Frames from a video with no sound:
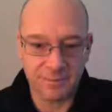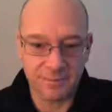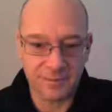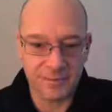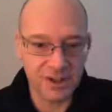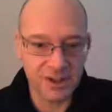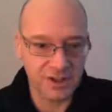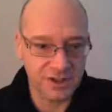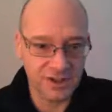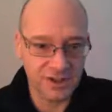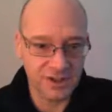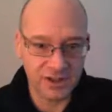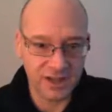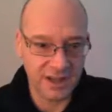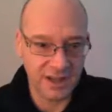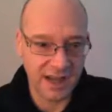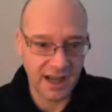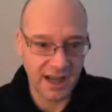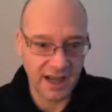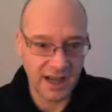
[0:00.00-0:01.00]
Just to
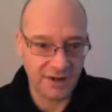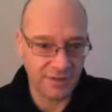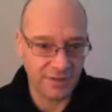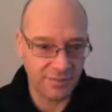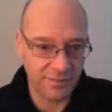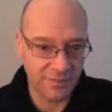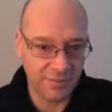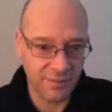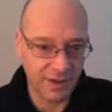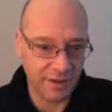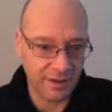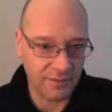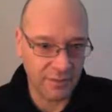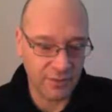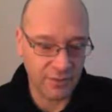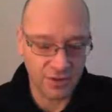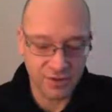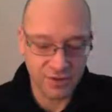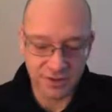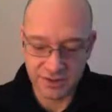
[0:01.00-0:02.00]
see how that
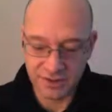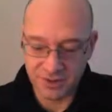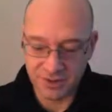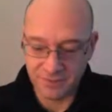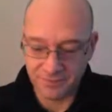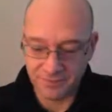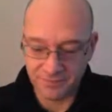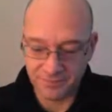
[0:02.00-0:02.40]
works.